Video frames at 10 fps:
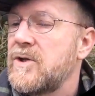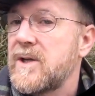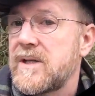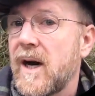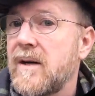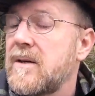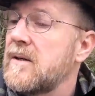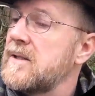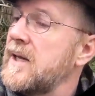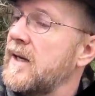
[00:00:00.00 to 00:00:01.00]
Just under
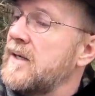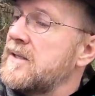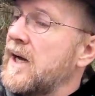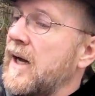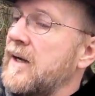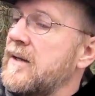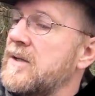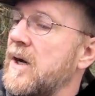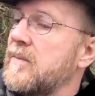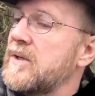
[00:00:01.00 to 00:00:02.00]
the setlist title at the
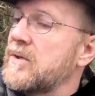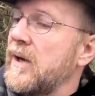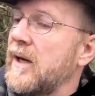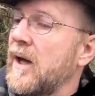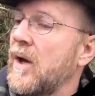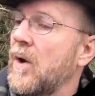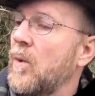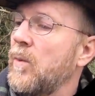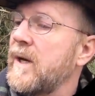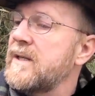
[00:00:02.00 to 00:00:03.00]
top of the screen,
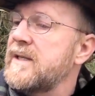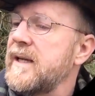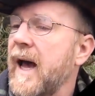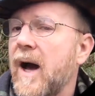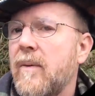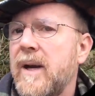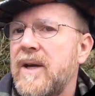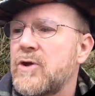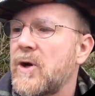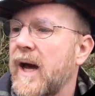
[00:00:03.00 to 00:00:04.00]
we can see how
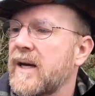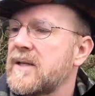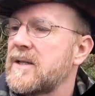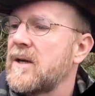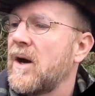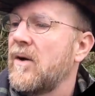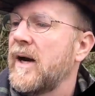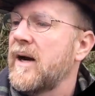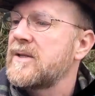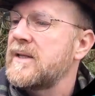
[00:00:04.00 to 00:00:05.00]
many tracks are
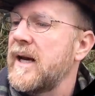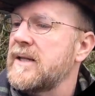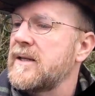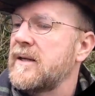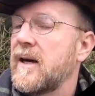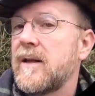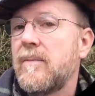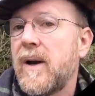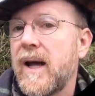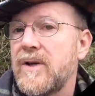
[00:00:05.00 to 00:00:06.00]
in our set and the
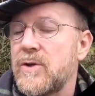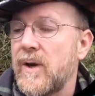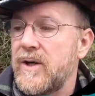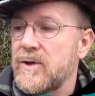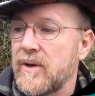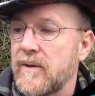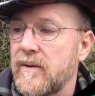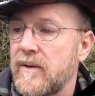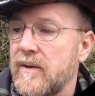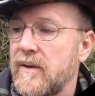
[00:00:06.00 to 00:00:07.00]
playing duration.
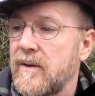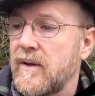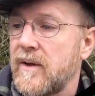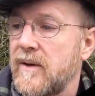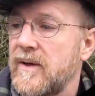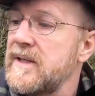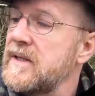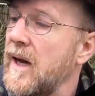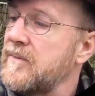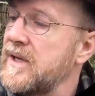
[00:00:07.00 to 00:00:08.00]
This
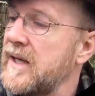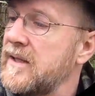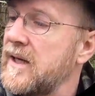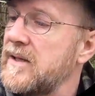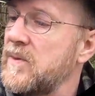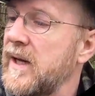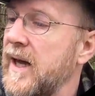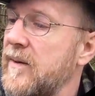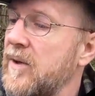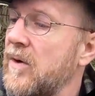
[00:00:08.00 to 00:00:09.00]
is updated as we
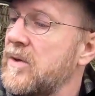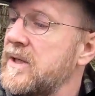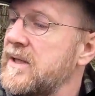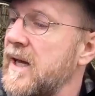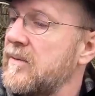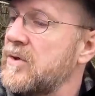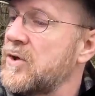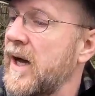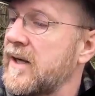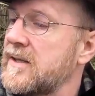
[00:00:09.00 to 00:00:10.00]
enable or disable
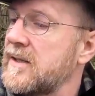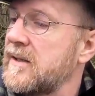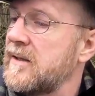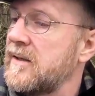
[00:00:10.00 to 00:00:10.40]
tracks.